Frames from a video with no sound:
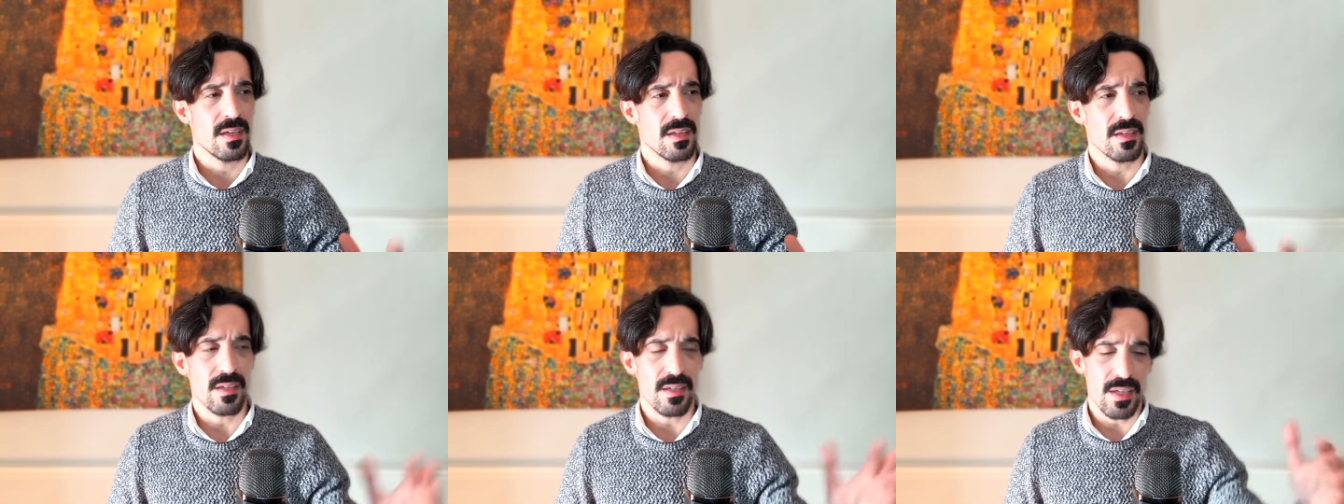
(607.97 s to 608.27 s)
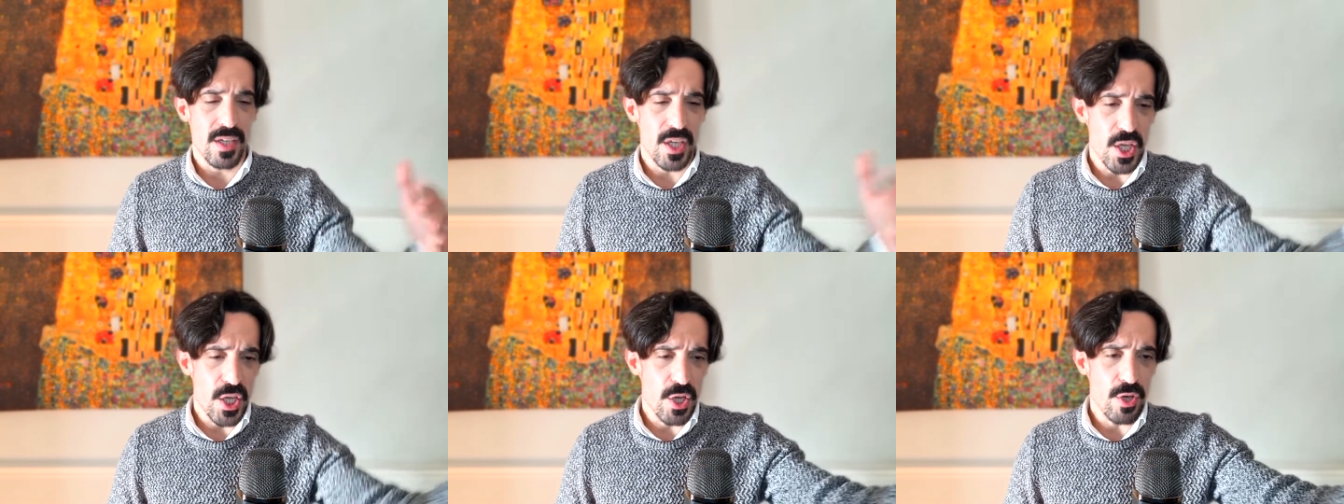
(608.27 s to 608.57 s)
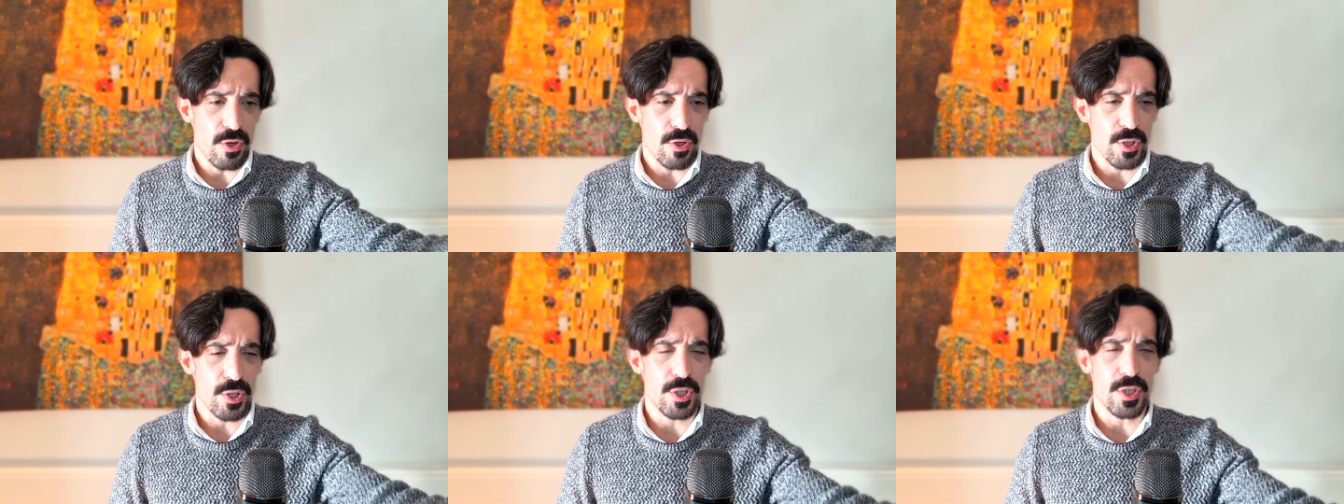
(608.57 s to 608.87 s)
he
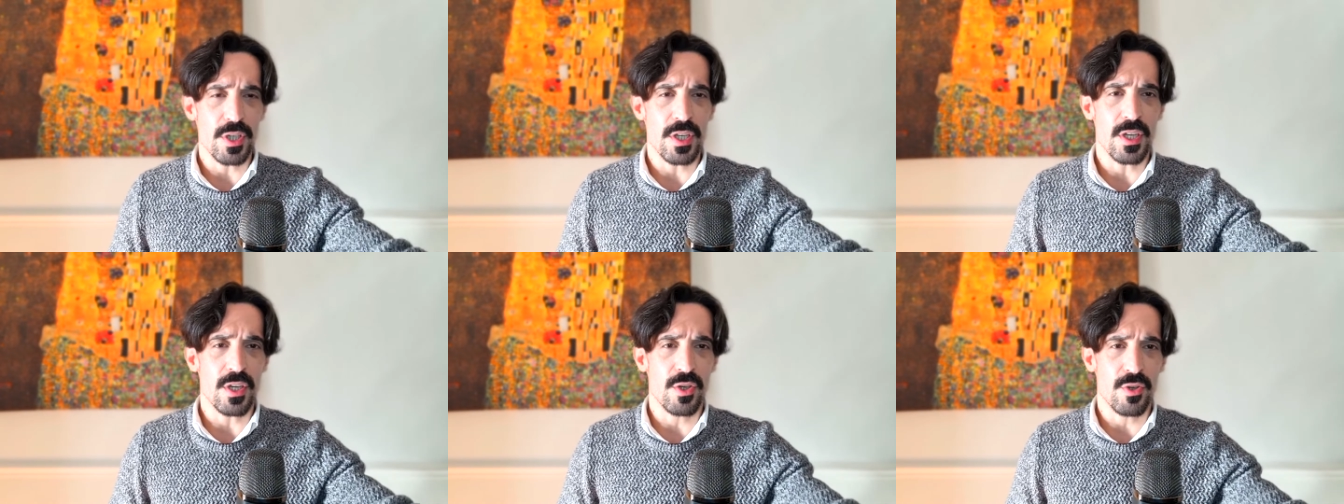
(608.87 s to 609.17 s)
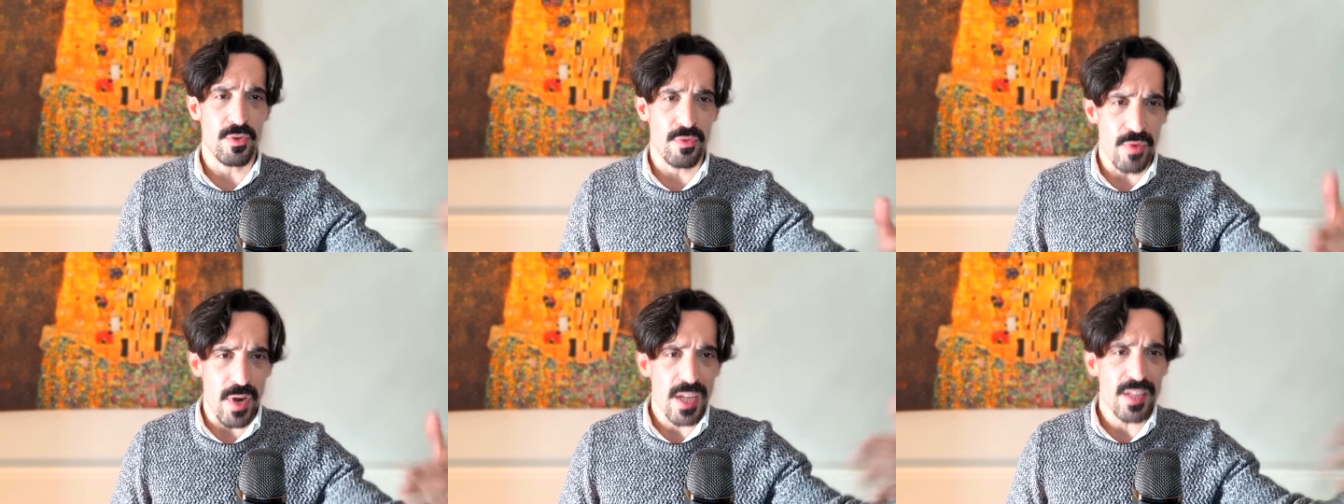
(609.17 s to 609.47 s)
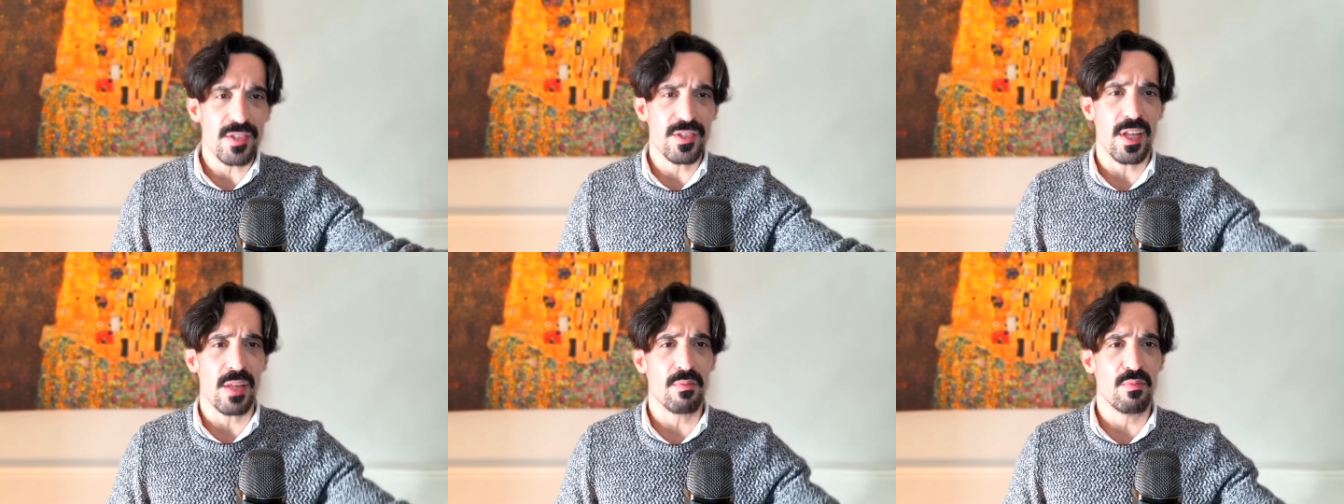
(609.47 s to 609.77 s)
or she
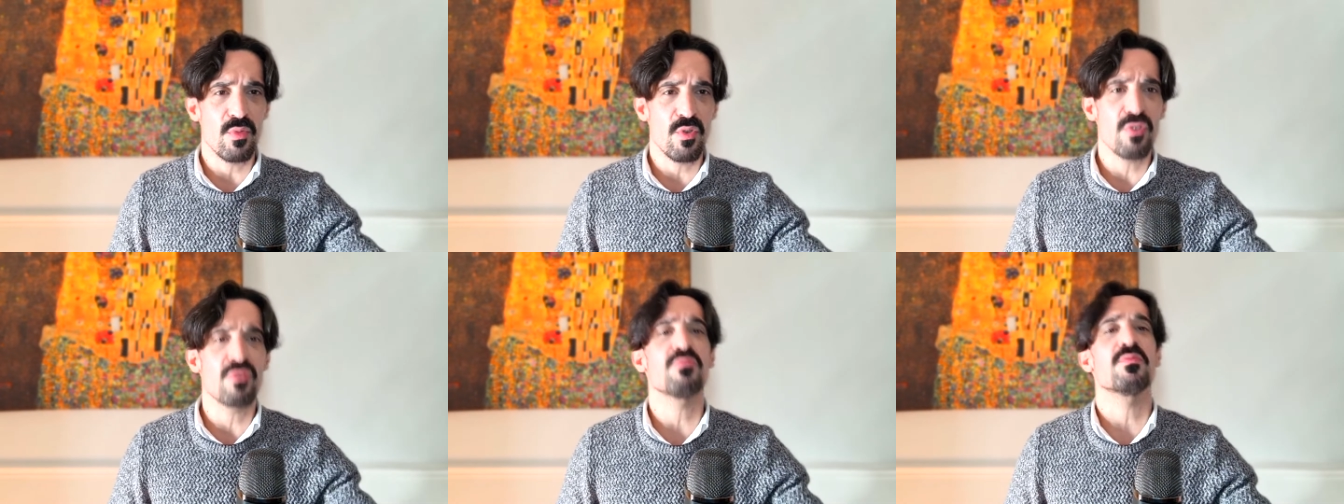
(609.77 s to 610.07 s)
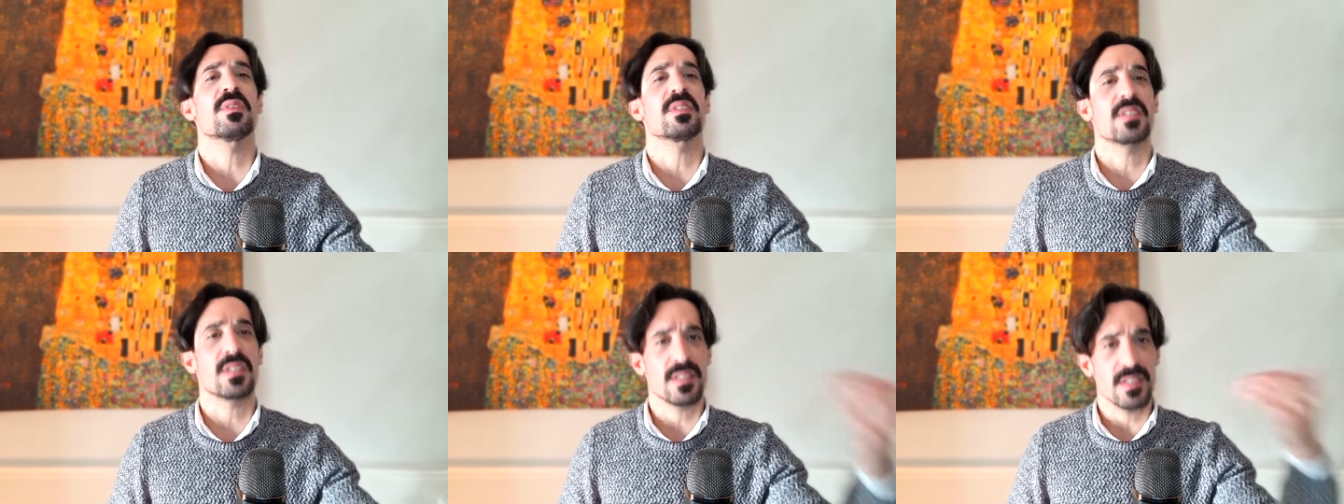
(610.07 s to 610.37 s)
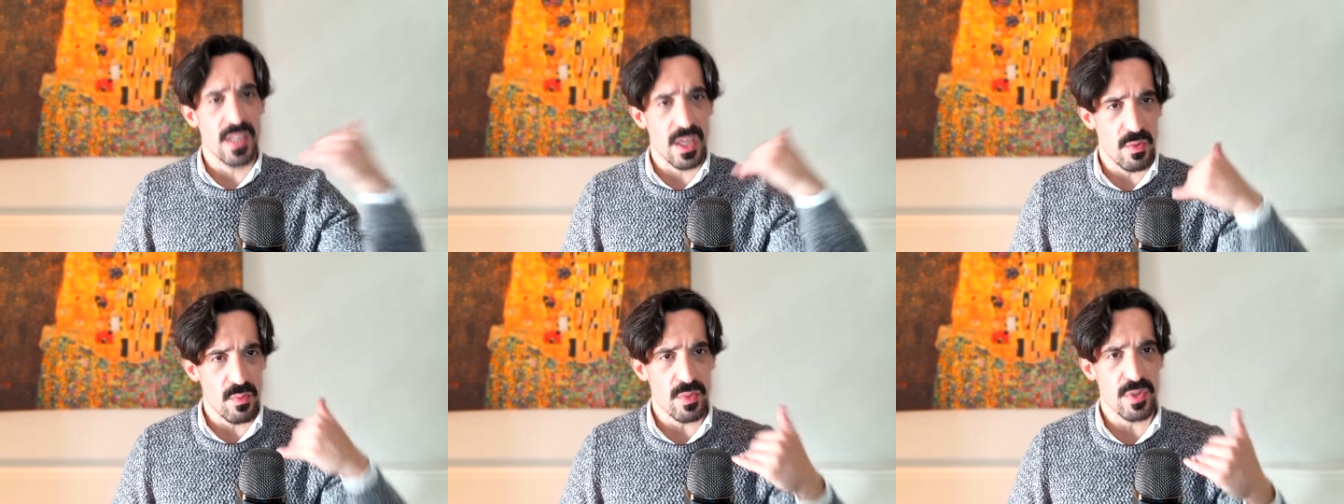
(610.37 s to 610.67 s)
corrects that movement,
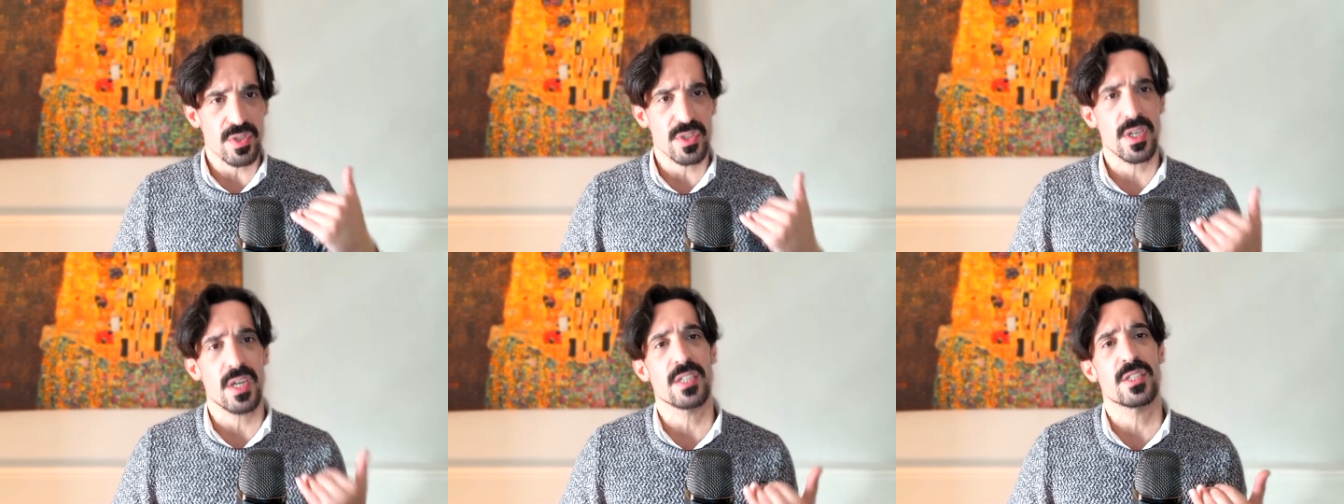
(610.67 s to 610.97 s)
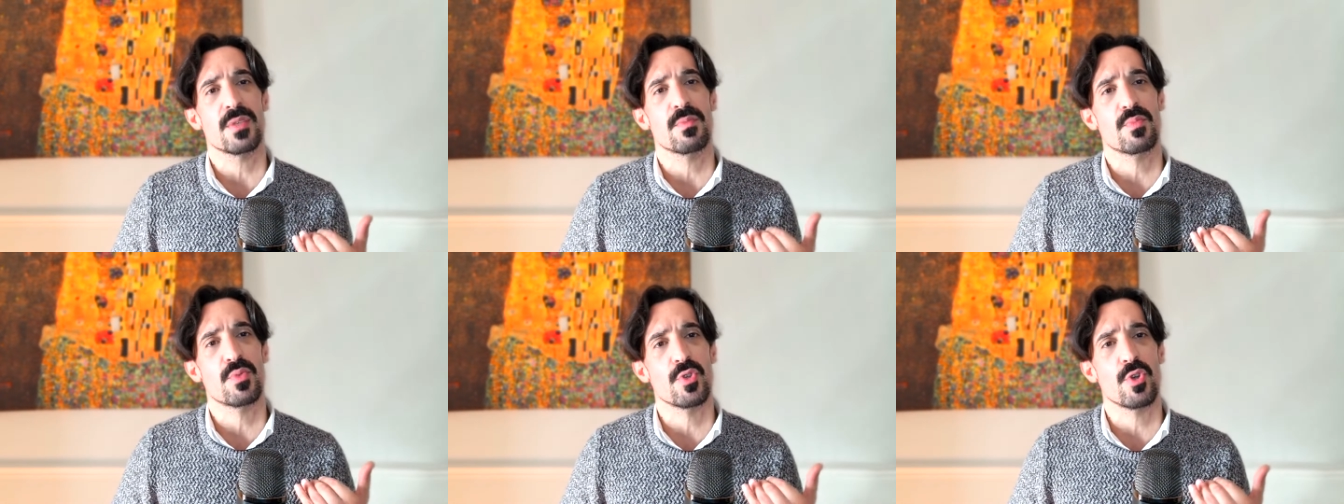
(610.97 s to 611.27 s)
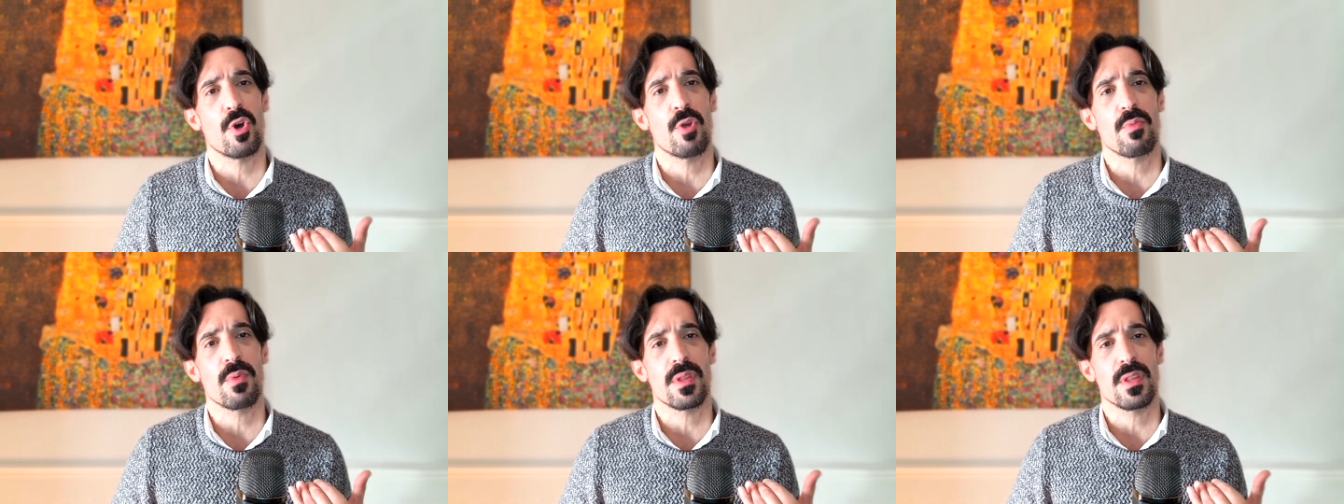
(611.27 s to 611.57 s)
and then we'll start
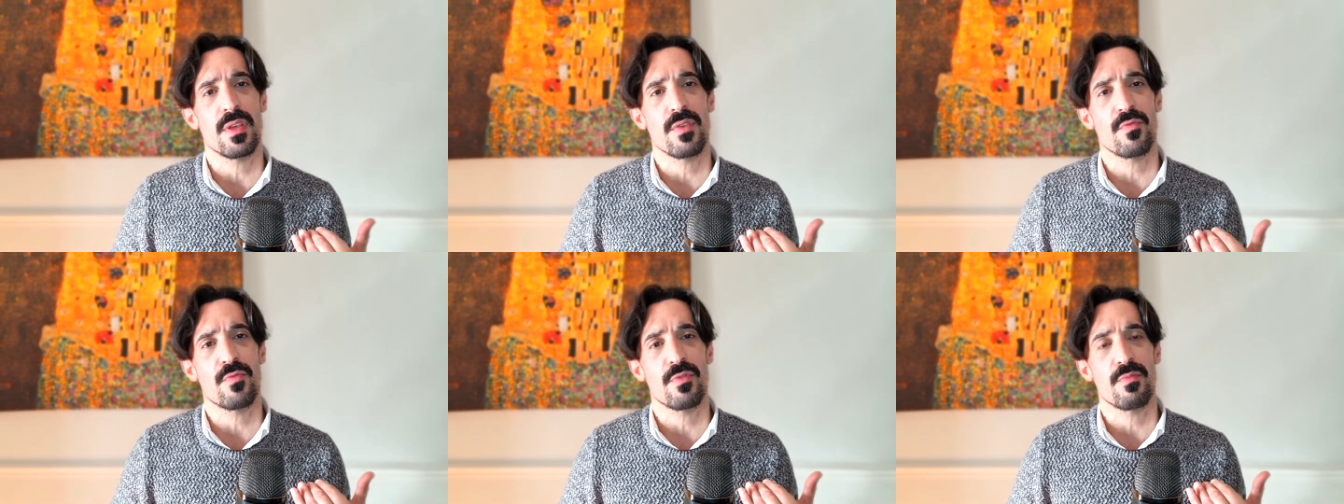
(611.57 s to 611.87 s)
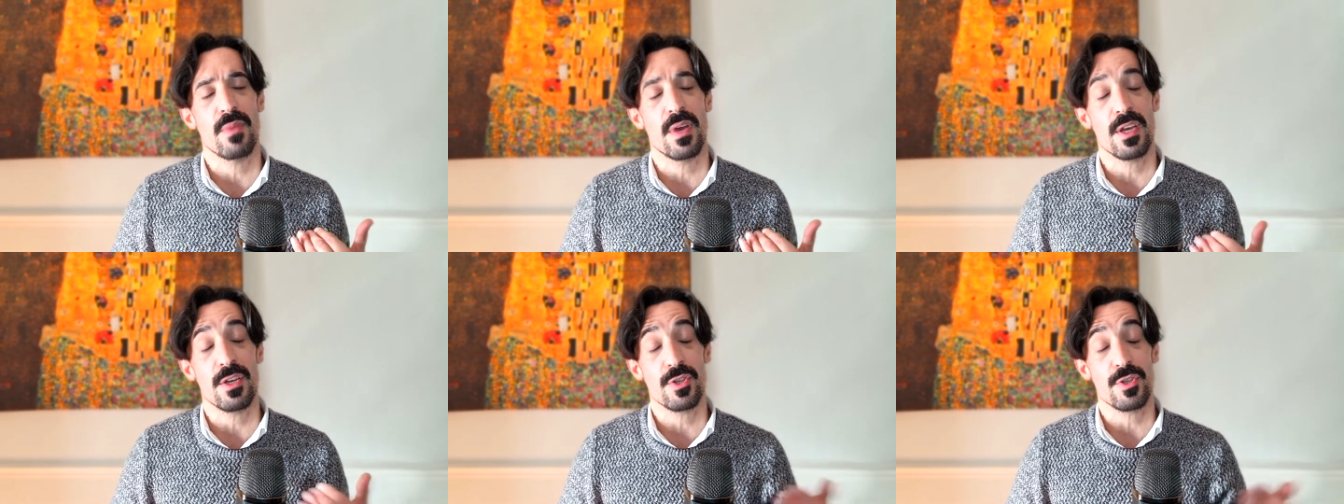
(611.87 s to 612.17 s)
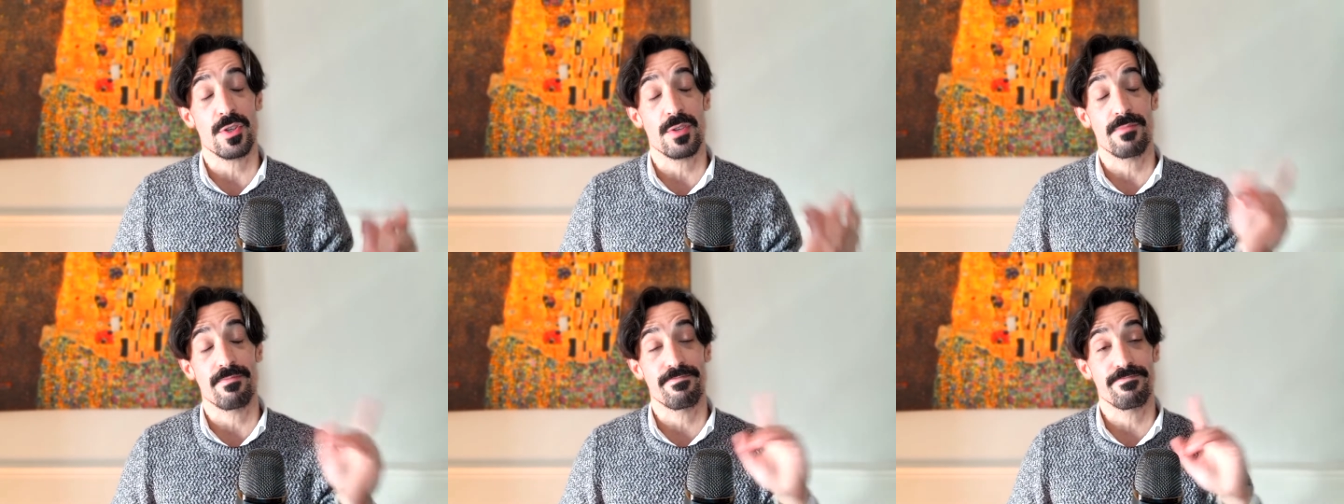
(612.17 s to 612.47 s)
absorbing the
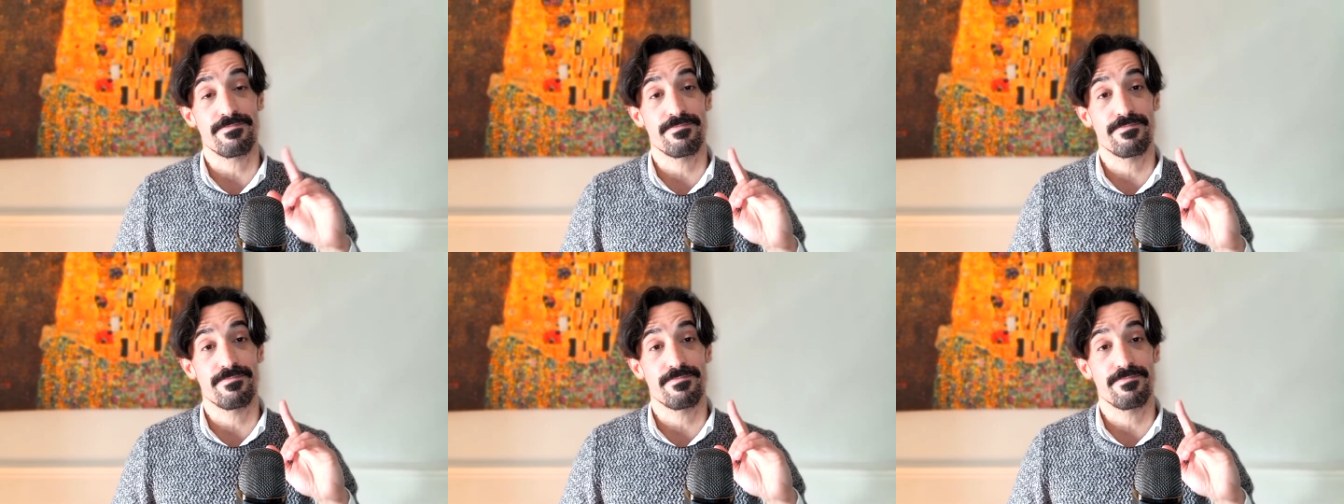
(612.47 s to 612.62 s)
information.